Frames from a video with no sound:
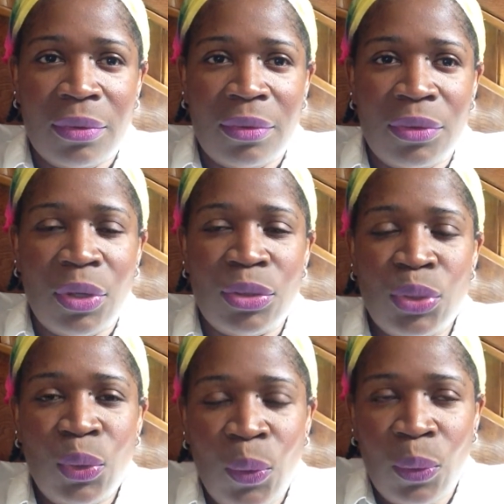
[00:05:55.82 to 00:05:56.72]
those
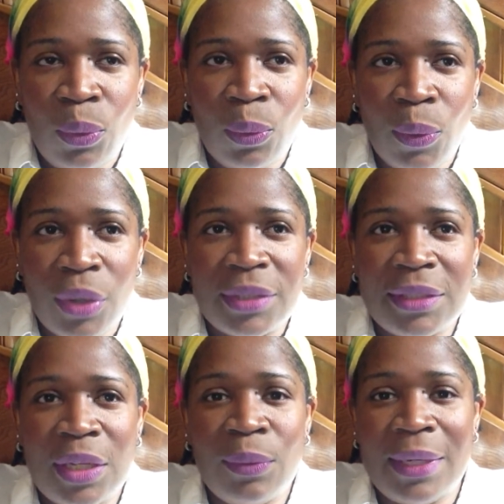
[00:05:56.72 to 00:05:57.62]
who were
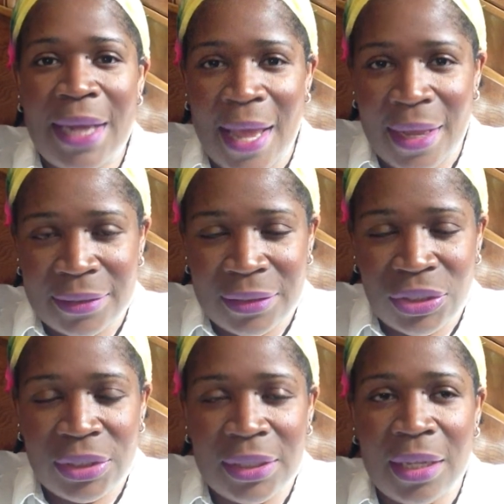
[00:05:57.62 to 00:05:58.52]
still relaxed, she
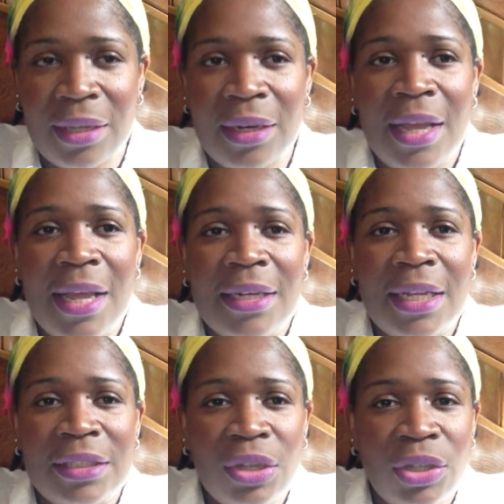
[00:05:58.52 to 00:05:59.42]
said, they
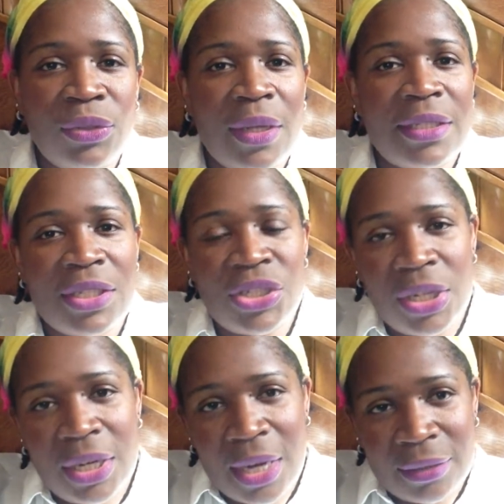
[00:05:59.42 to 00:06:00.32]
started
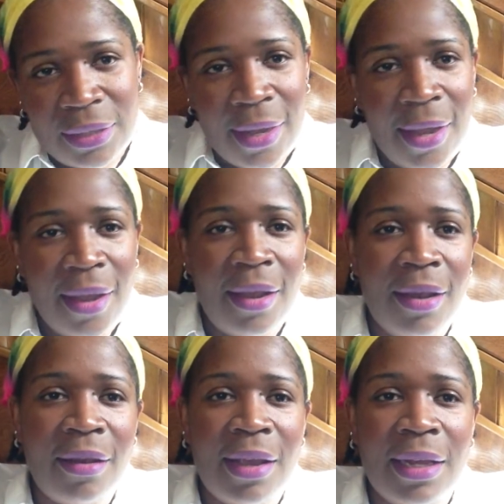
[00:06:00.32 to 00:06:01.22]
transitioning out their
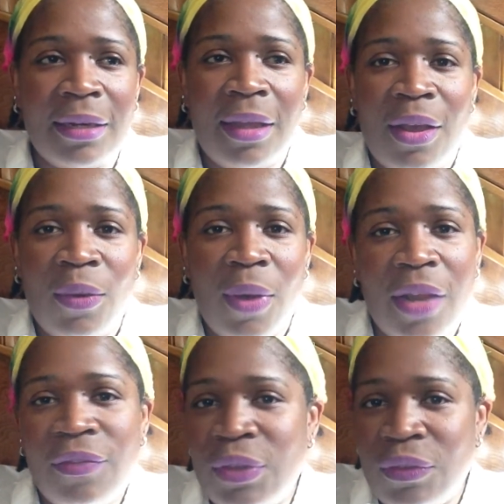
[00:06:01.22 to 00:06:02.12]
hair, and quite a
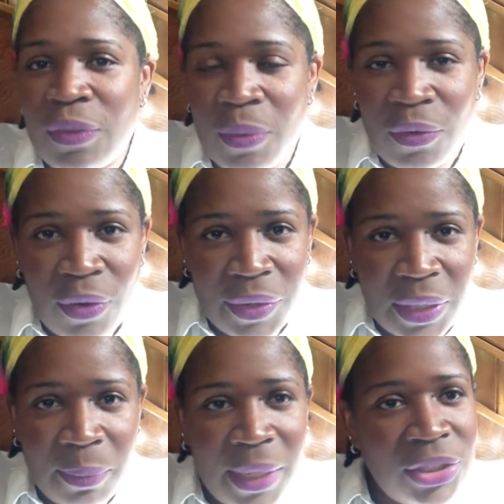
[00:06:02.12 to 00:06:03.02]
few of them have already big